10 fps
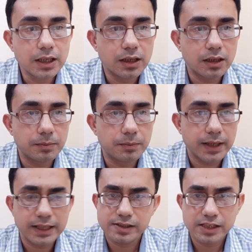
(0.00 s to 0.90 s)

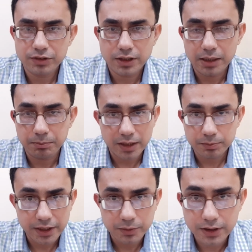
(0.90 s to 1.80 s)
And it's definitely, and
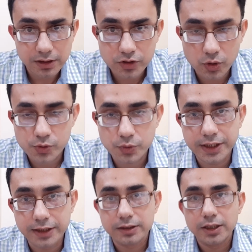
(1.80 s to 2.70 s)
Mathematica is also
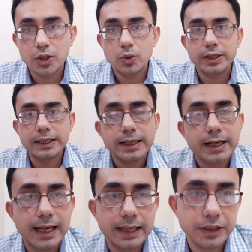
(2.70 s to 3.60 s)
there. Okay,
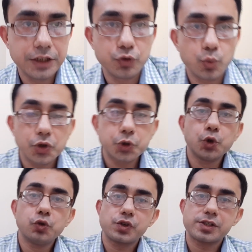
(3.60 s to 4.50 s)
and if you want to
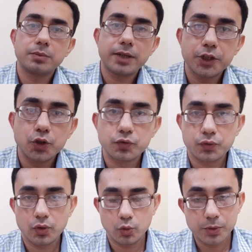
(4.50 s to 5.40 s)
go for some kind
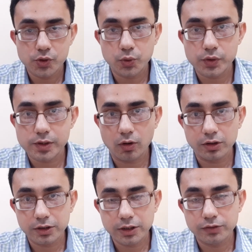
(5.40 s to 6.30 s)
of open source
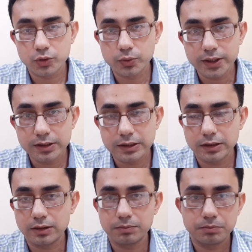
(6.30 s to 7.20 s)
alternative to it,
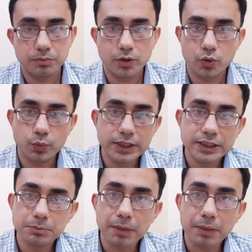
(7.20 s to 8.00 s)
within the